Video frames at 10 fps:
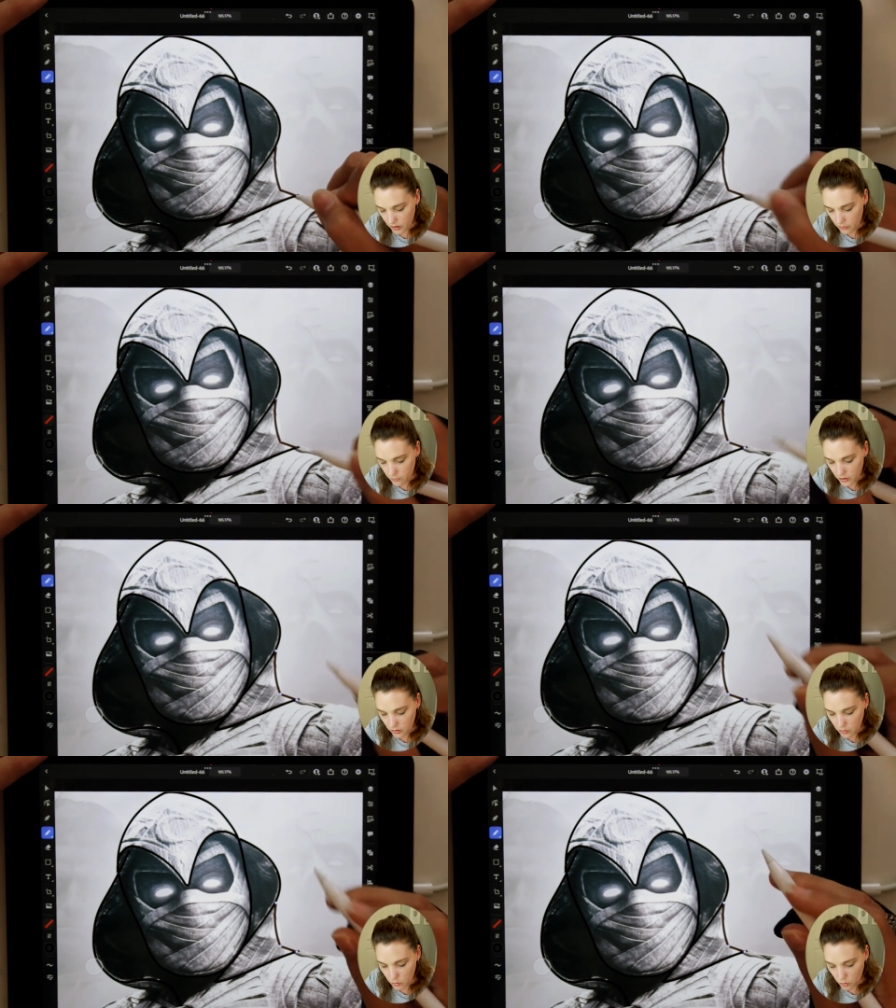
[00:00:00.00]
It
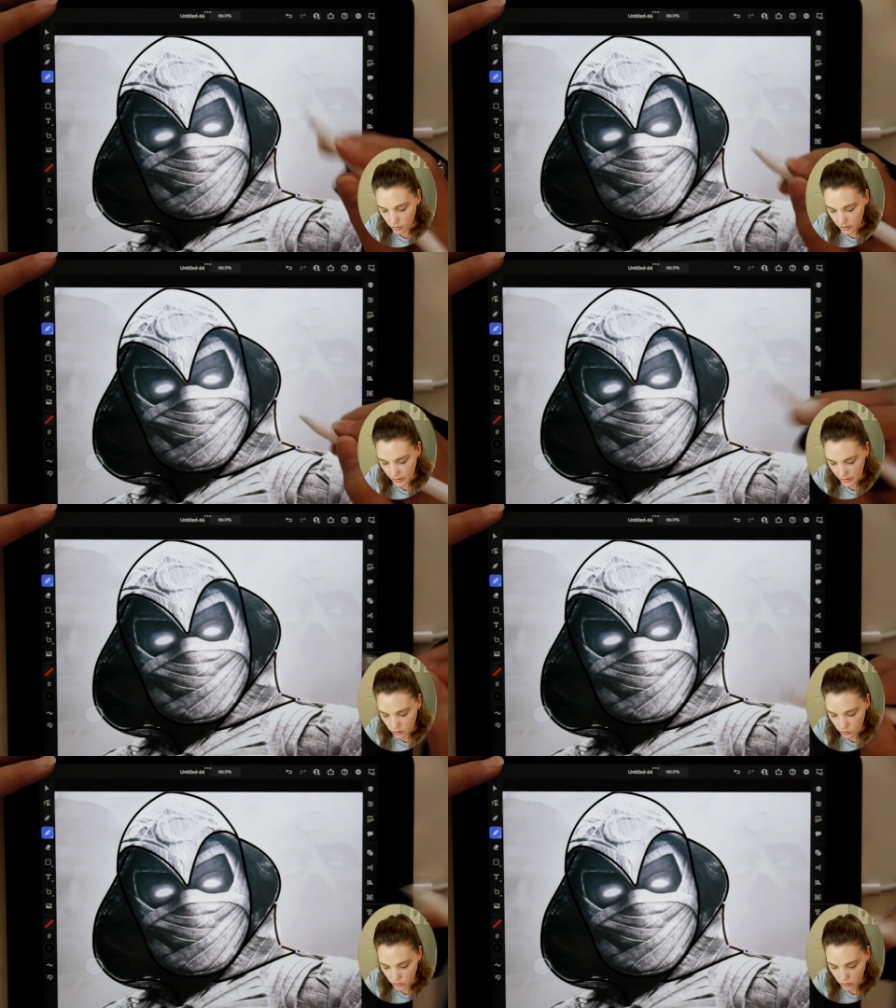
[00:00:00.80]
feels more
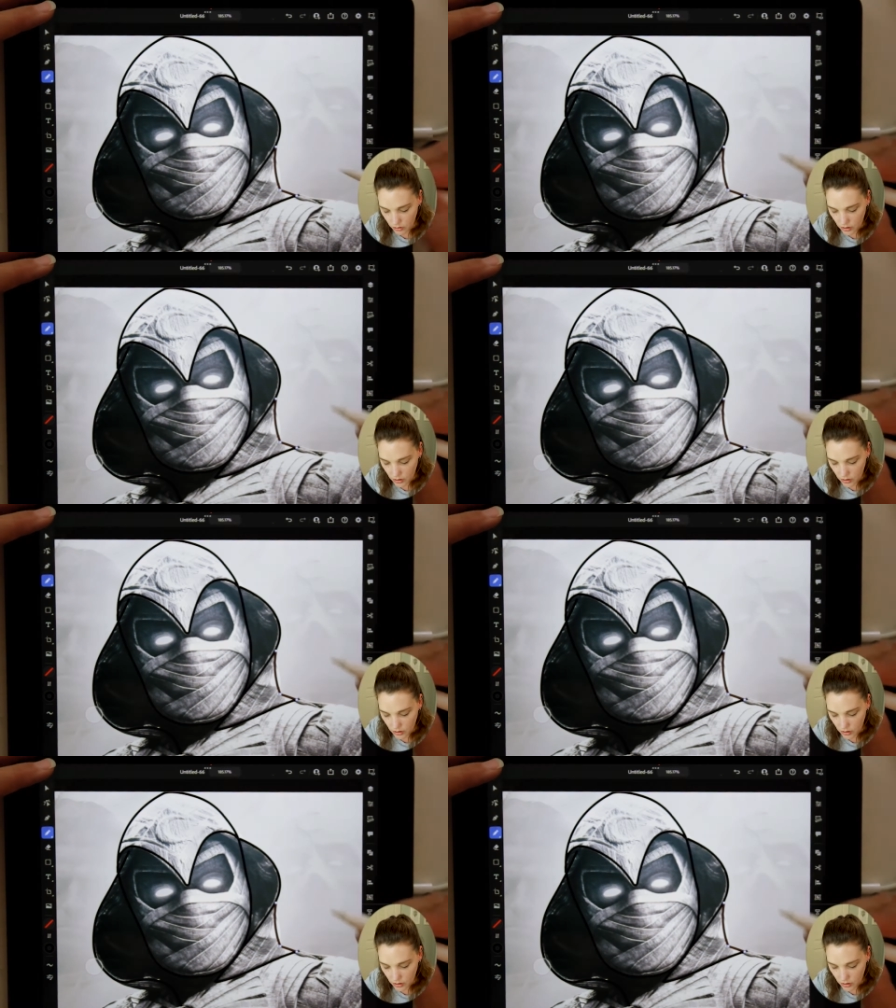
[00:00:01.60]
natural.